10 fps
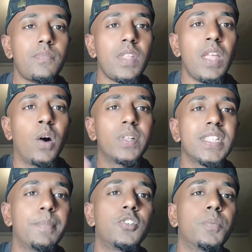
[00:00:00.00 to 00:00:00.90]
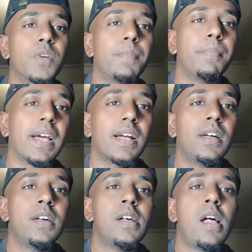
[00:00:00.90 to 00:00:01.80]
I was able to put it back
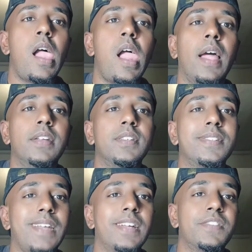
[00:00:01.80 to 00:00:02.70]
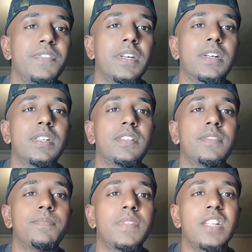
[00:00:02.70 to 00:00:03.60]
and start a vehicle.
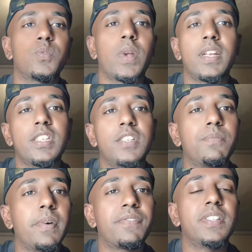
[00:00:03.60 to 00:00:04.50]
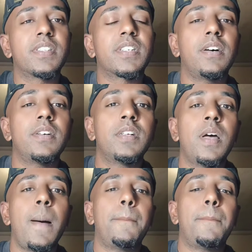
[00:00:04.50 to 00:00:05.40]
That's what I did for my friend's car.
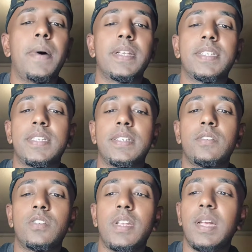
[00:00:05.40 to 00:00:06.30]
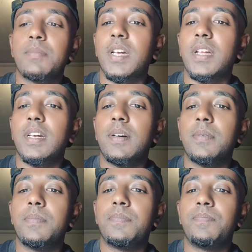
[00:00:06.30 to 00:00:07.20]
But today I'm trying
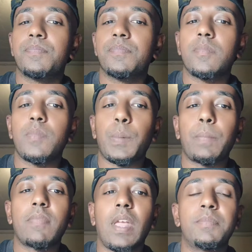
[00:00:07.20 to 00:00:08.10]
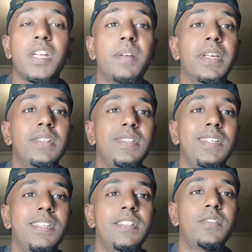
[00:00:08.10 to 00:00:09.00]
to make a
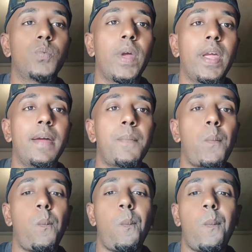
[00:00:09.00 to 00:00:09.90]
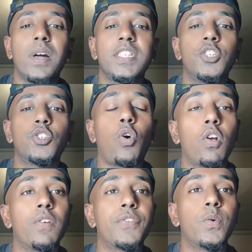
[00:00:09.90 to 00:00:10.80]
series where I teach all
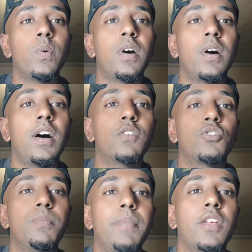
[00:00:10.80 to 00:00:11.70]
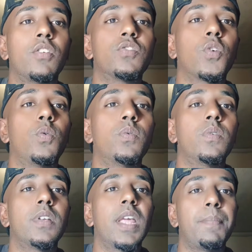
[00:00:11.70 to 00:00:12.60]
of you how to make your own
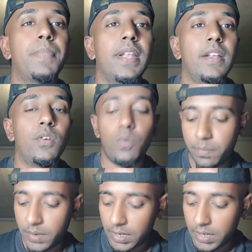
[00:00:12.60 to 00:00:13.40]
MP9 loom.